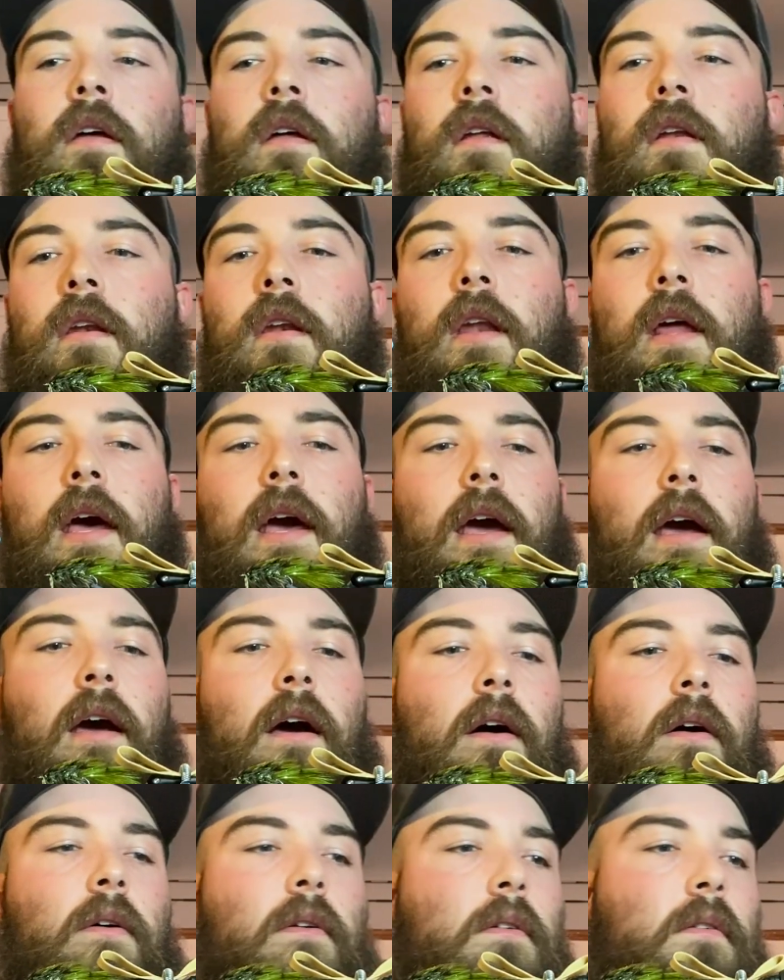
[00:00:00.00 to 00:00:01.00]

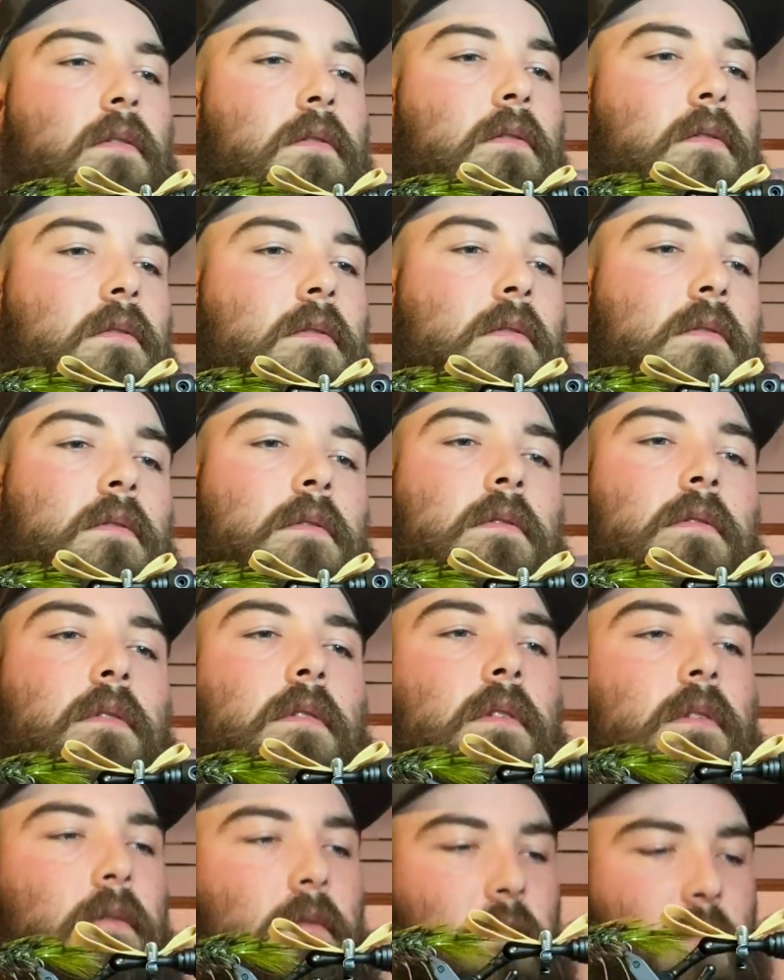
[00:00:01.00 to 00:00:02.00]
Now,
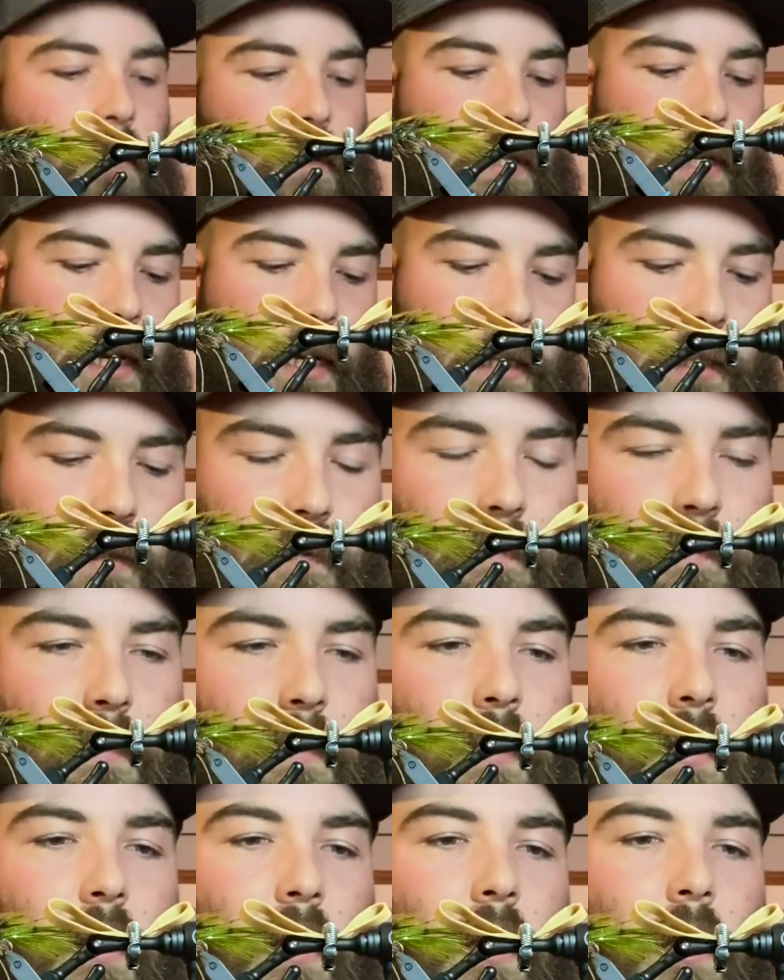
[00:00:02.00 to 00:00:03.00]
we take some
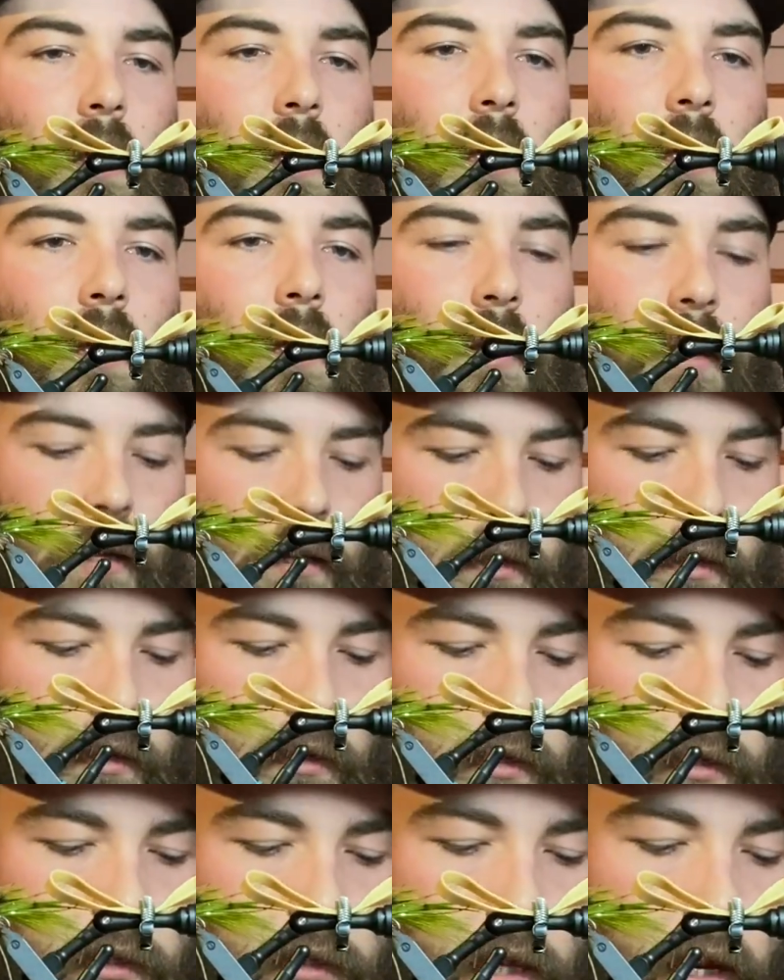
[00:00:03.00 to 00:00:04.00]

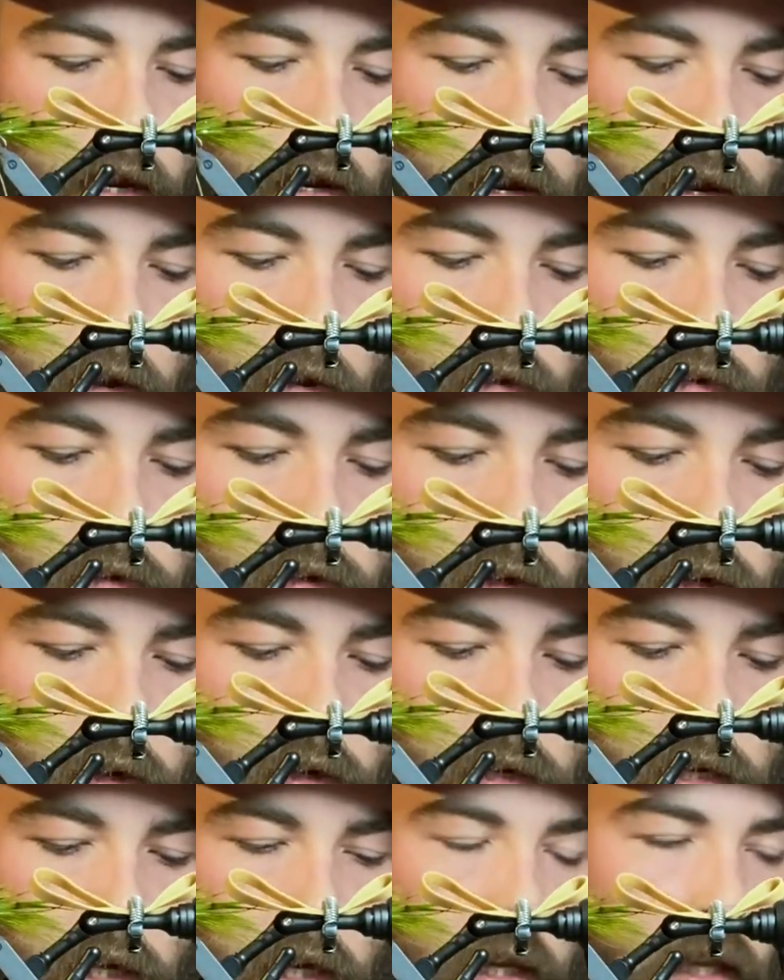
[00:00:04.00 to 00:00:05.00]
Senyo's
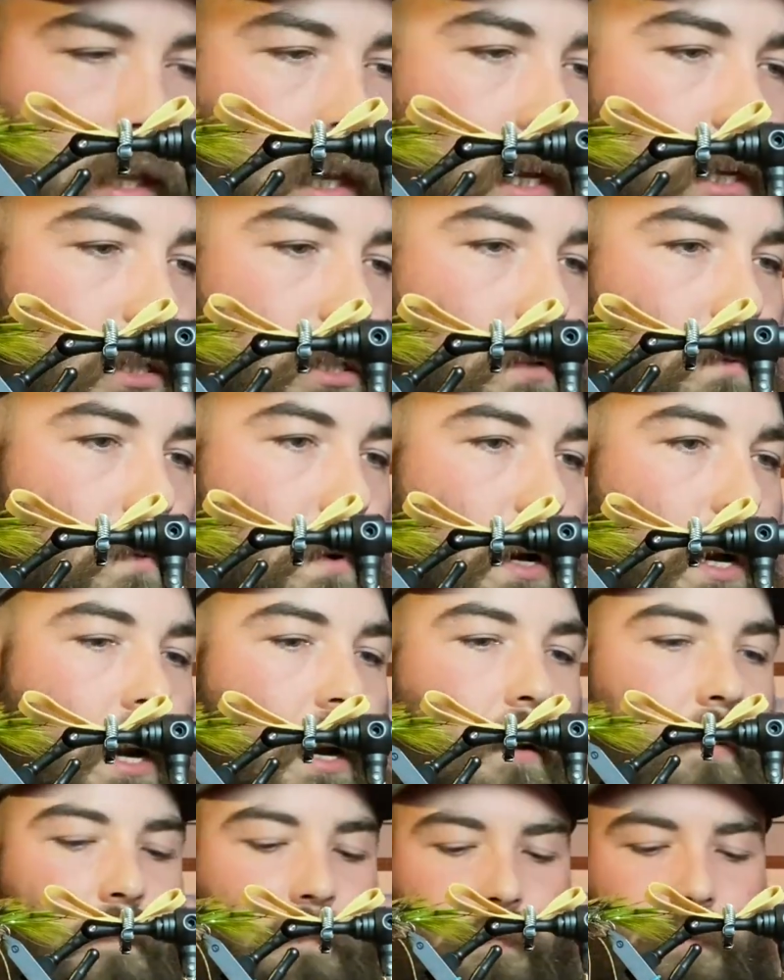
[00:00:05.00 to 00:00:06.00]
articulation
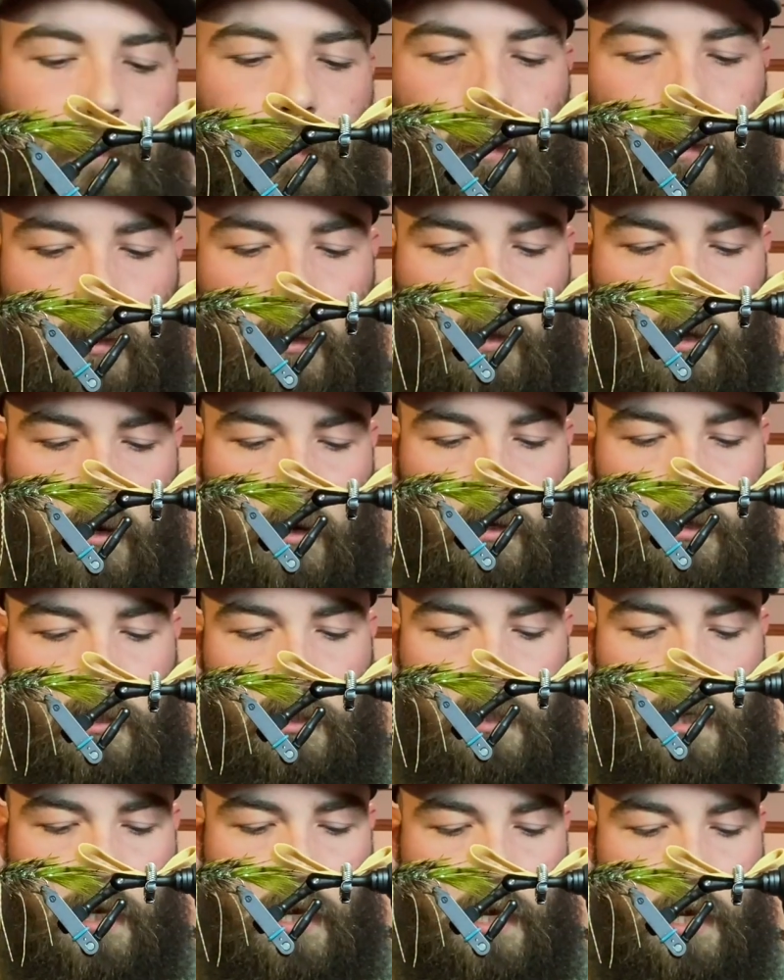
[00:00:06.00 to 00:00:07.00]
wire, large
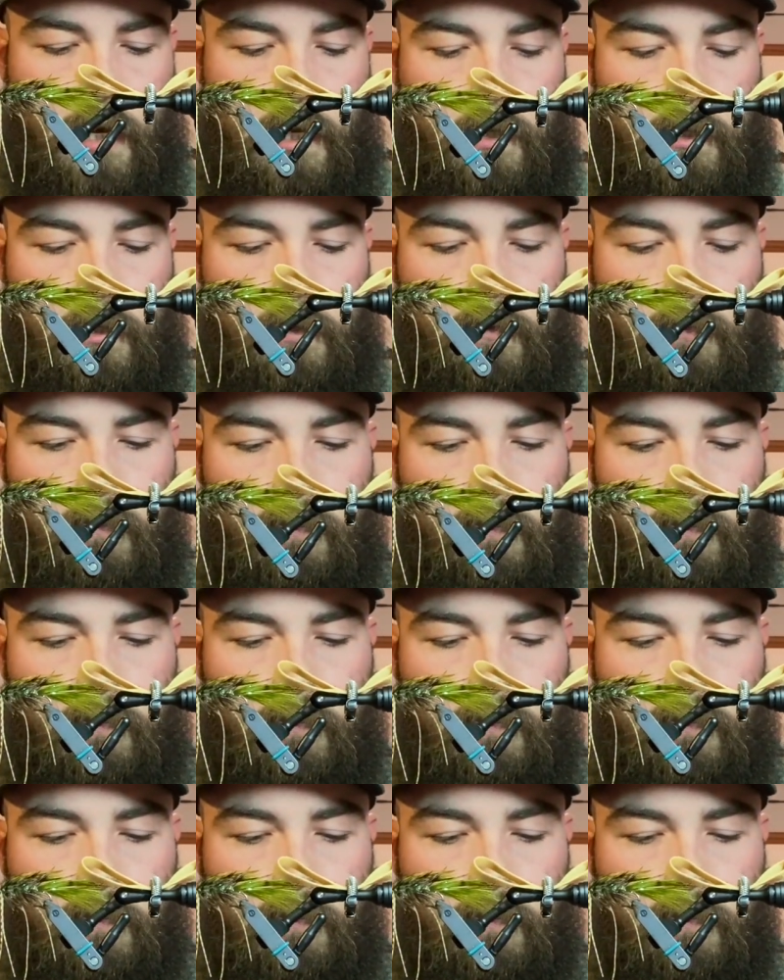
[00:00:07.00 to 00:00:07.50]
size.